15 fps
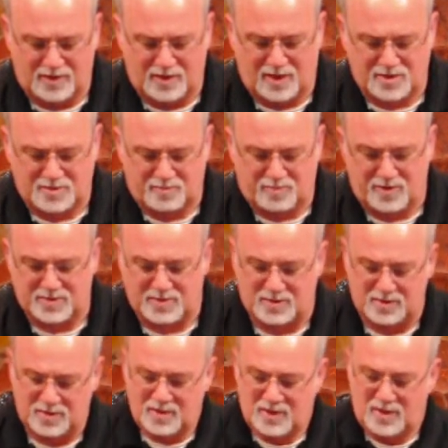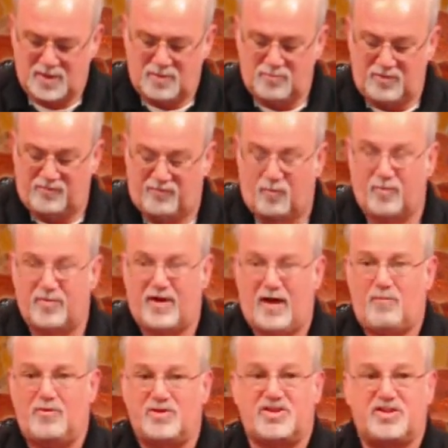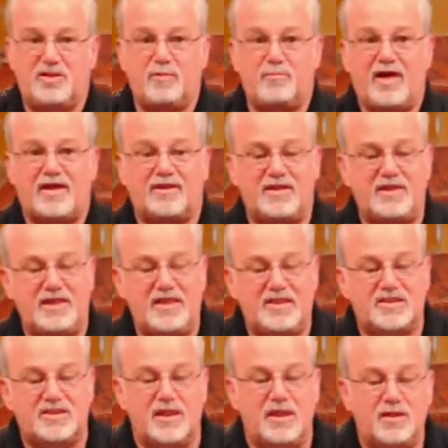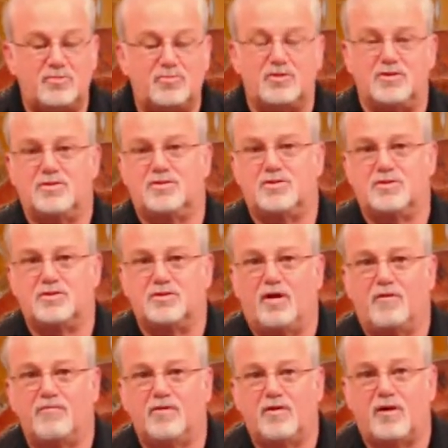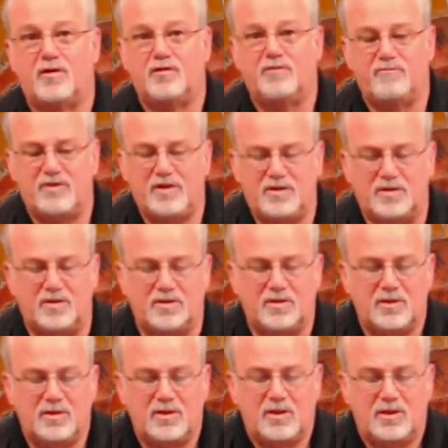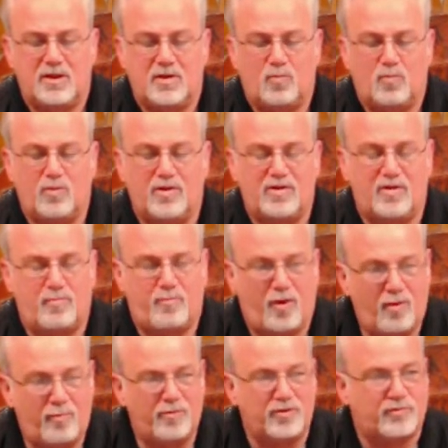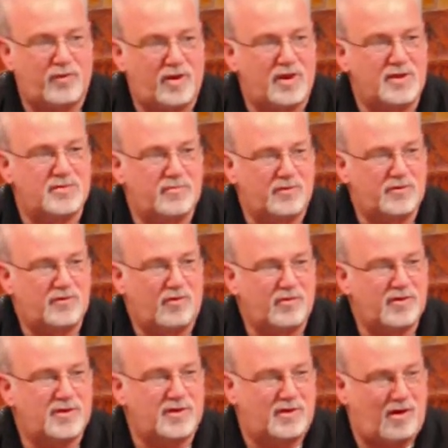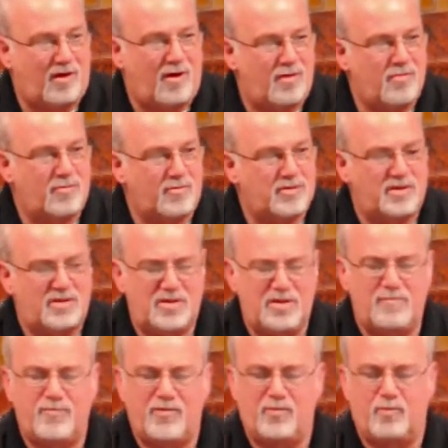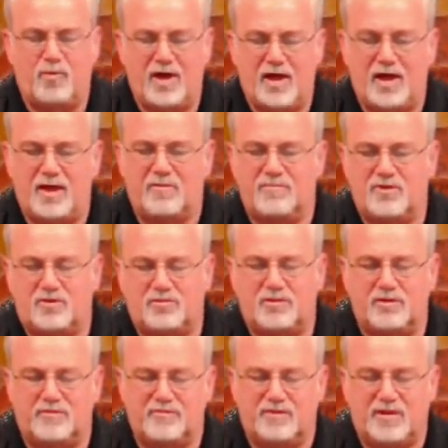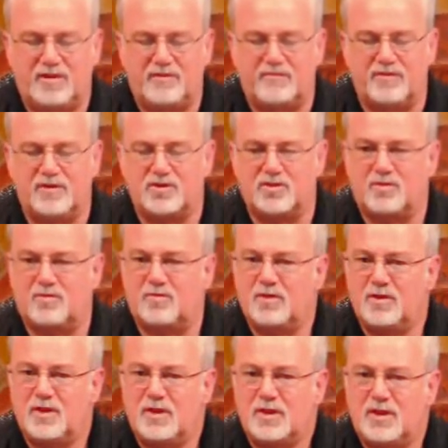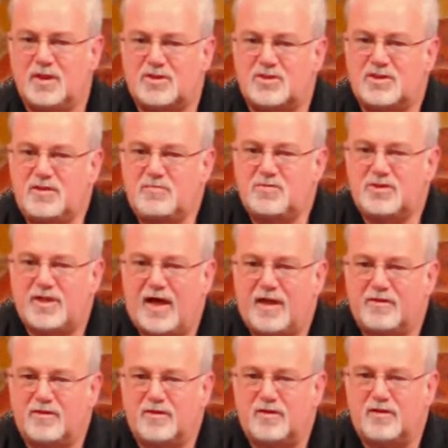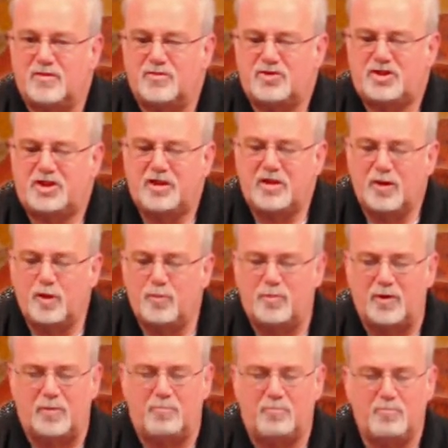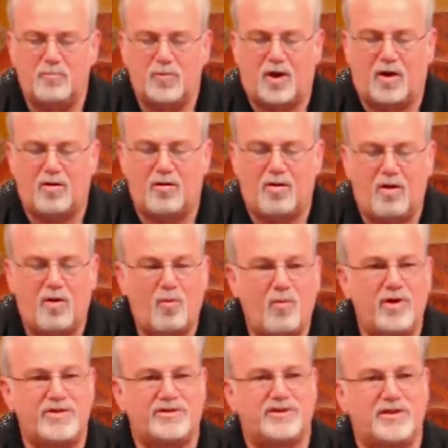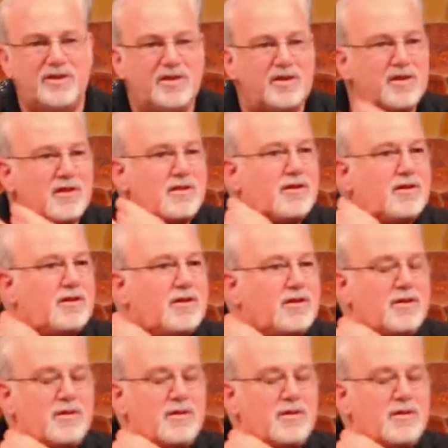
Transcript: and in God's presence. And before that, we see him at the east entrance of the Garden of Eden, where their purpose was, we're told, to guard or to keep the way of the tree of life. And so it seems that the cherubim are always in